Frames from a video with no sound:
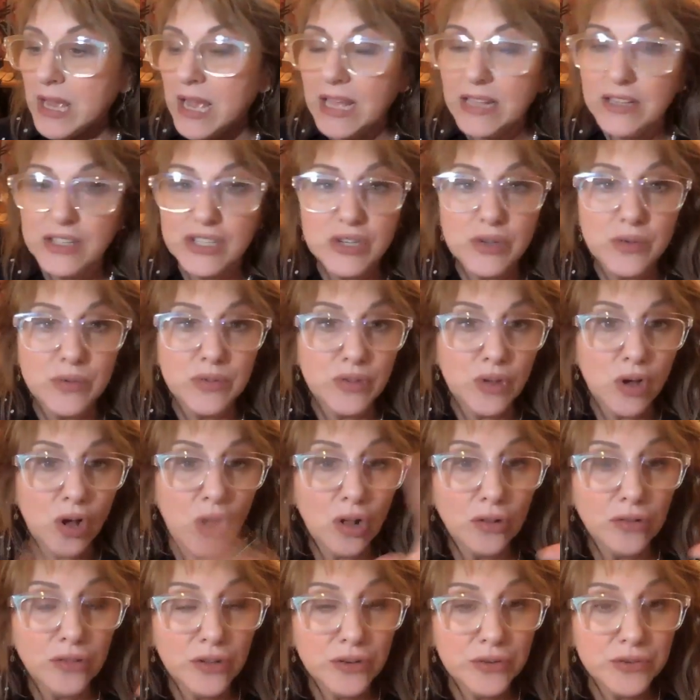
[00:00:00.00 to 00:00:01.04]
And so
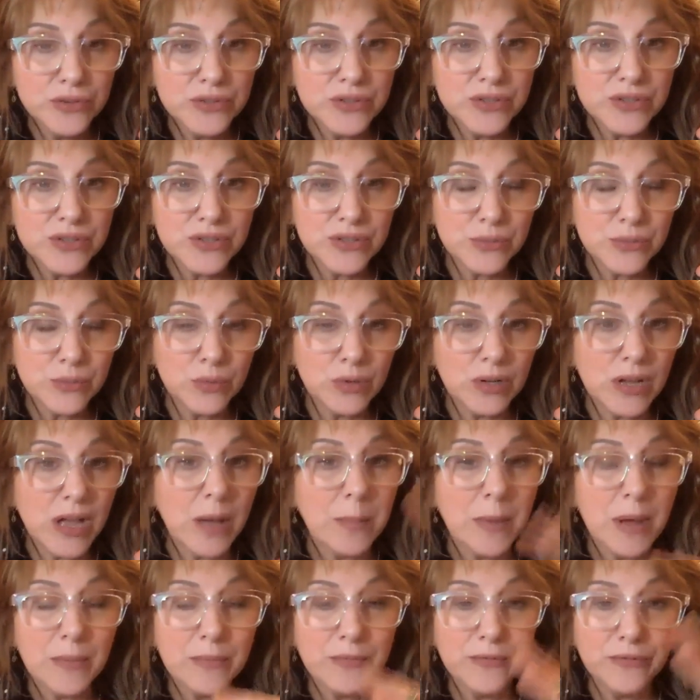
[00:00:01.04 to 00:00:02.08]
all those will
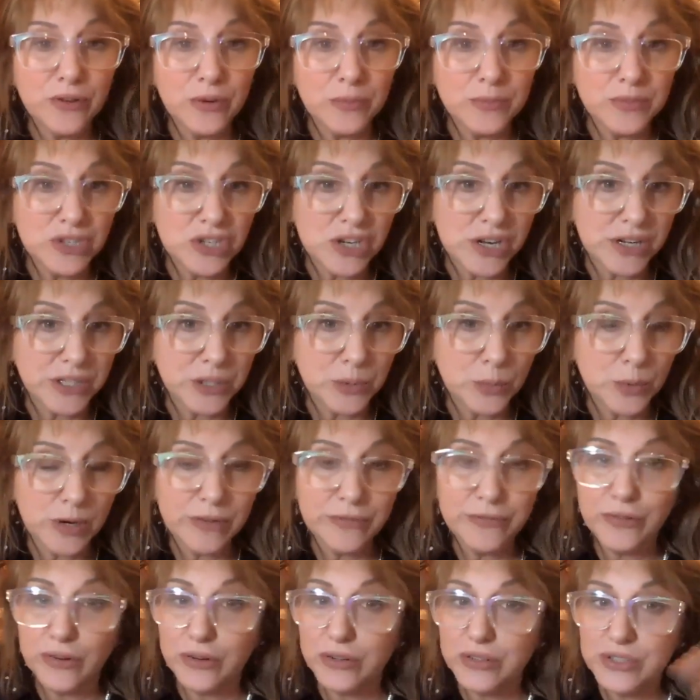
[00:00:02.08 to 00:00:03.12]
come up from January
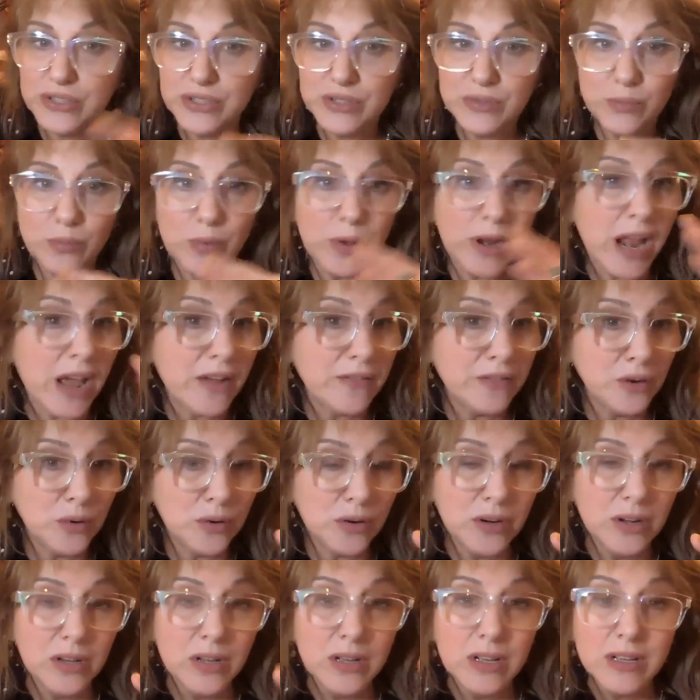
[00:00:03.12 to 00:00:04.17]
1st,
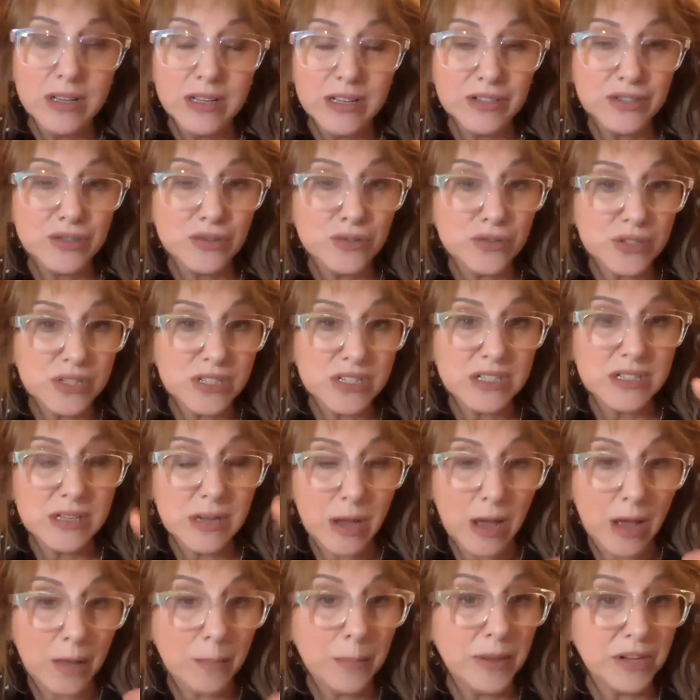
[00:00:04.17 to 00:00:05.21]
whatever, because there's
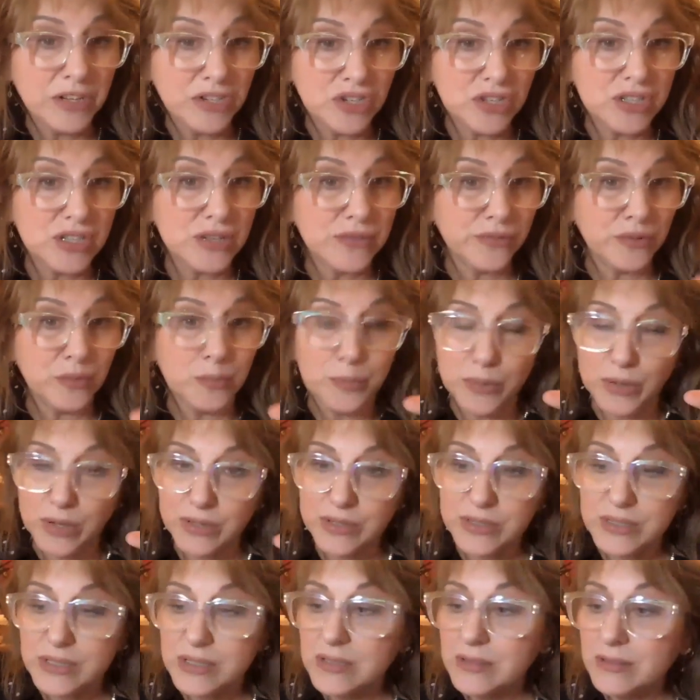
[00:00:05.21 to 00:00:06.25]
a bunch of different
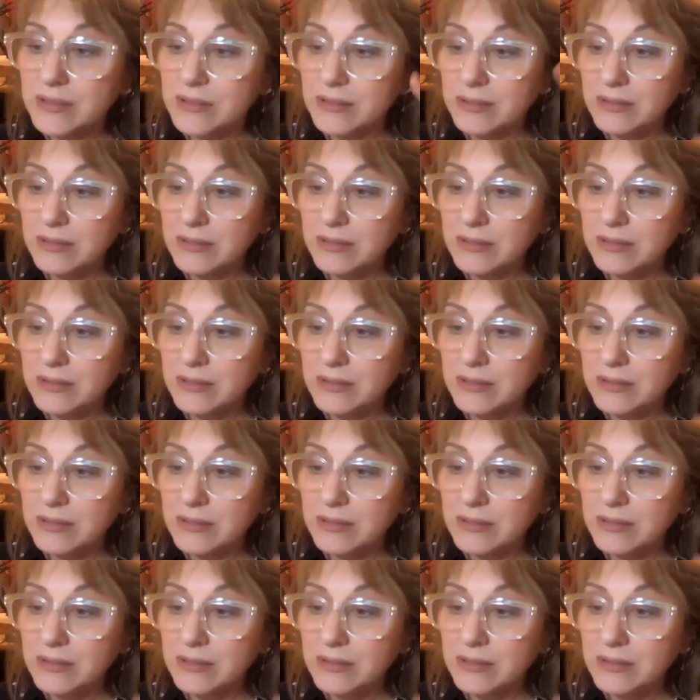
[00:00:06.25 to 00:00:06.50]
books